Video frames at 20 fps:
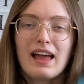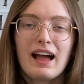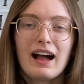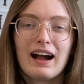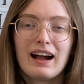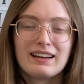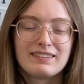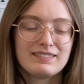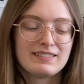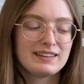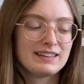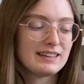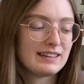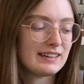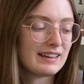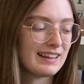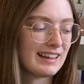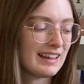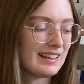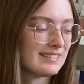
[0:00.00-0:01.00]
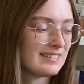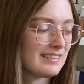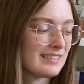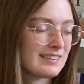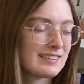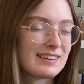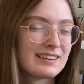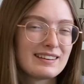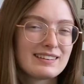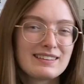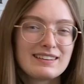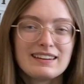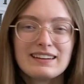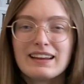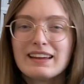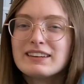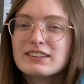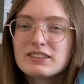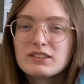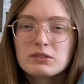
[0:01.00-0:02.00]
I mean, it's
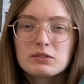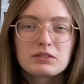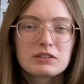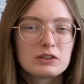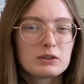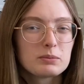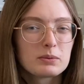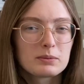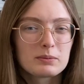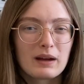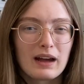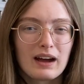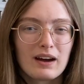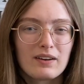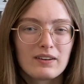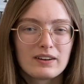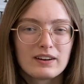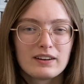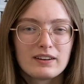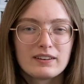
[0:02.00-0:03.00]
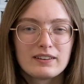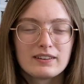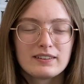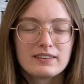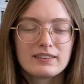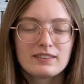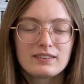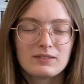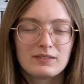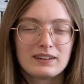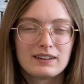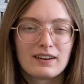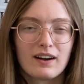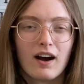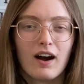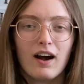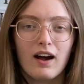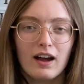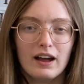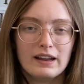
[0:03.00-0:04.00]
teenagers with superpowers. We
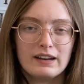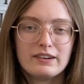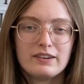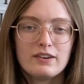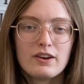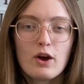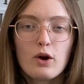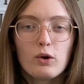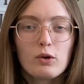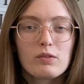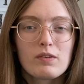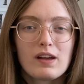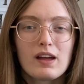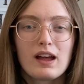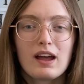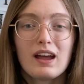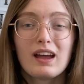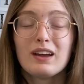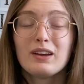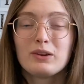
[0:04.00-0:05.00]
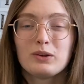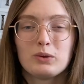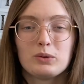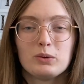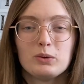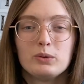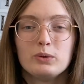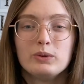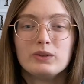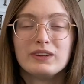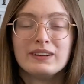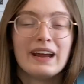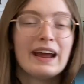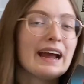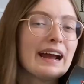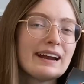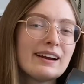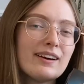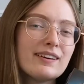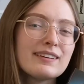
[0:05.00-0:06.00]
got Nova, who's an
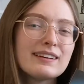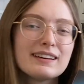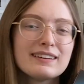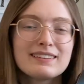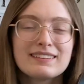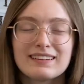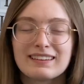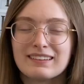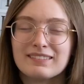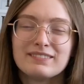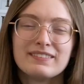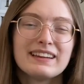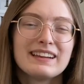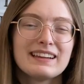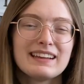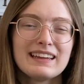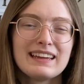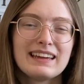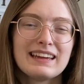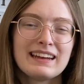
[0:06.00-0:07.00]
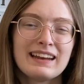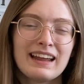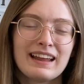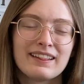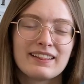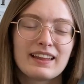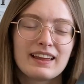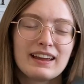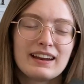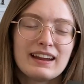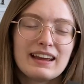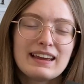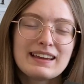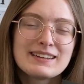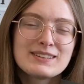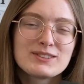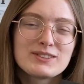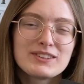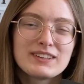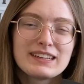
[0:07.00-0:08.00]
anarchist, like a villain, and then
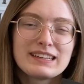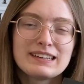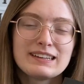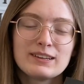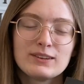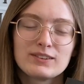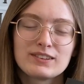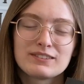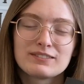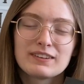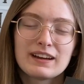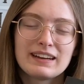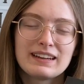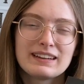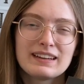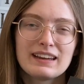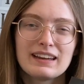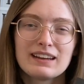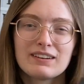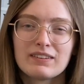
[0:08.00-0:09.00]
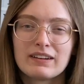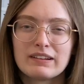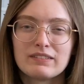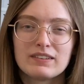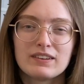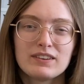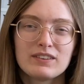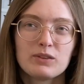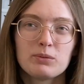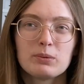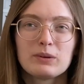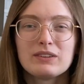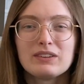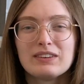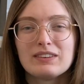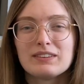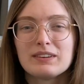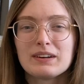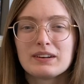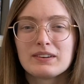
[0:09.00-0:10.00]
Adrian, who's a renegade, one of the
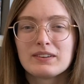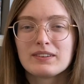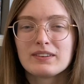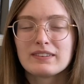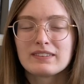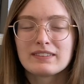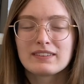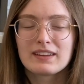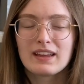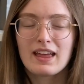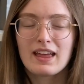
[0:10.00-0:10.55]
superheroes.